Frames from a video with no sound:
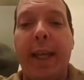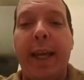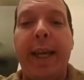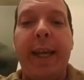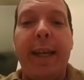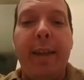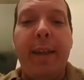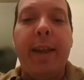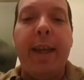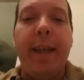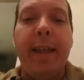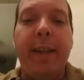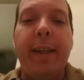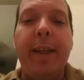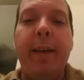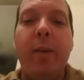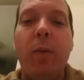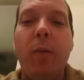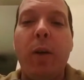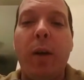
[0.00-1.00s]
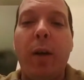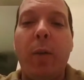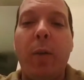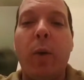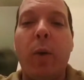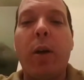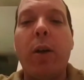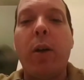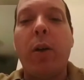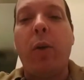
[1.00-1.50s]
they did
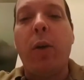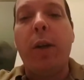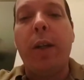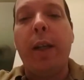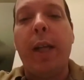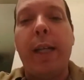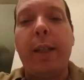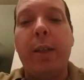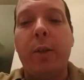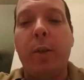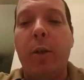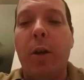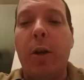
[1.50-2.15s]
work along National